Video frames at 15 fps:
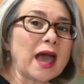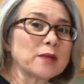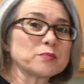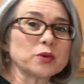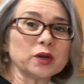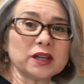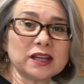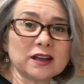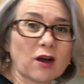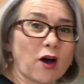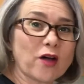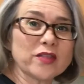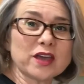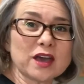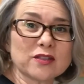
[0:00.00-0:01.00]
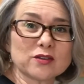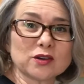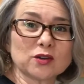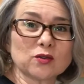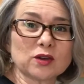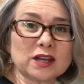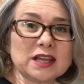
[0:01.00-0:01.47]
and put in all the other
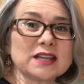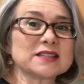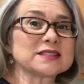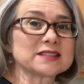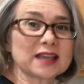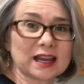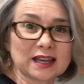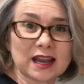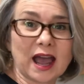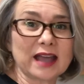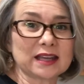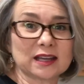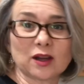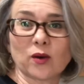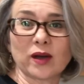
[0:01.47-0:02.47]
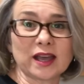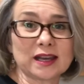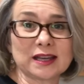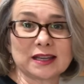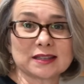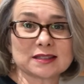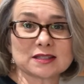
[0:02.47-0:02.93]
ingredients, and I can go ahead
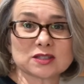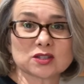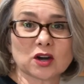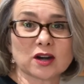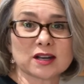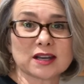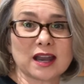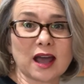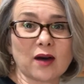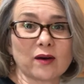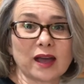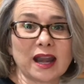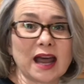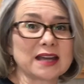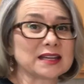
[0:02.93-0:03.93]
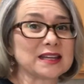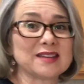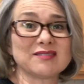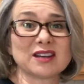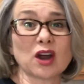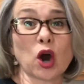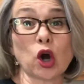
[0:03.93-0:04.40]
and get this started now. And I didn't
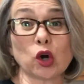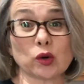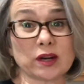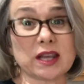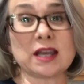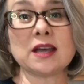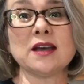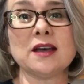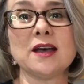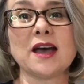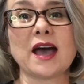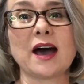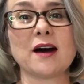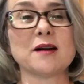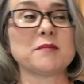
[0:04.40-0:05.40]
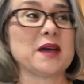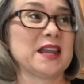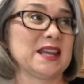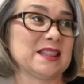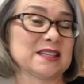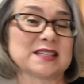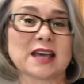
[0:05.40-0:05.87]
even hurry, and
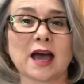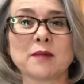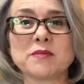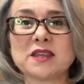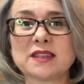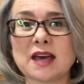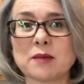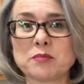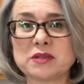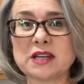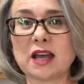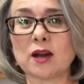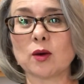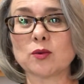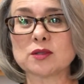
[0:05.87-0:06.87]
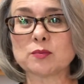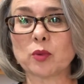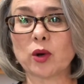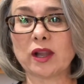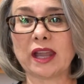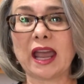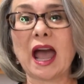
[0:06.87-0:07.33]
in the time that that potato was
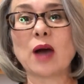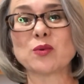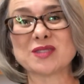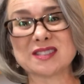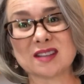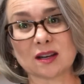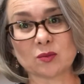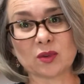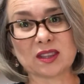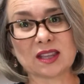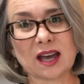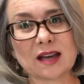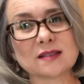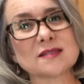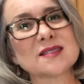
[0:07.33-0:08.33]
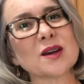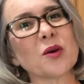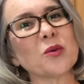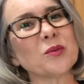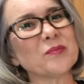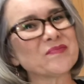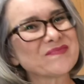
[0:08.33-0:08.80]
boiling, I was done with that.
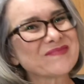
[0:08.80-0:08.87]
So